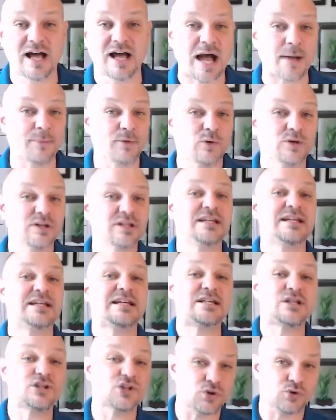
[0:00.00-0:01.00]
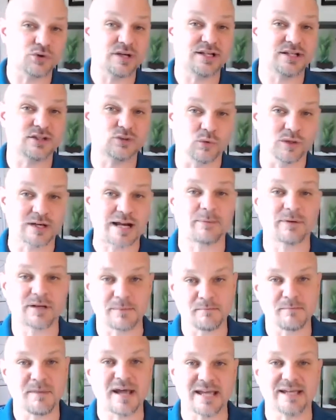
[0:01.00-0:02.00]
I'm going to increase what I'm going to
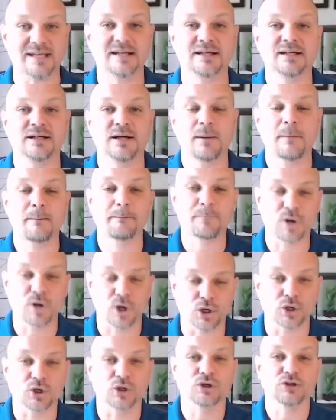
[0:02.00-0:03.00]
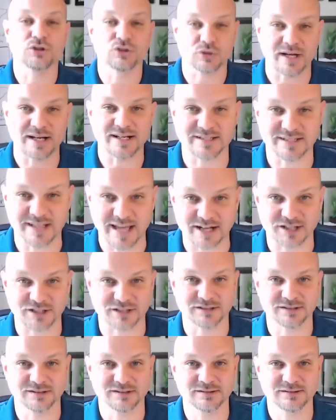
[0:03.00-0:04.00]
make per
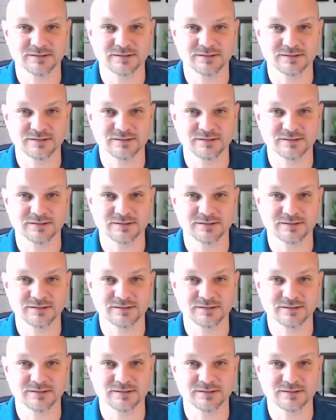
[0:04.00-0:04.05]
transaction.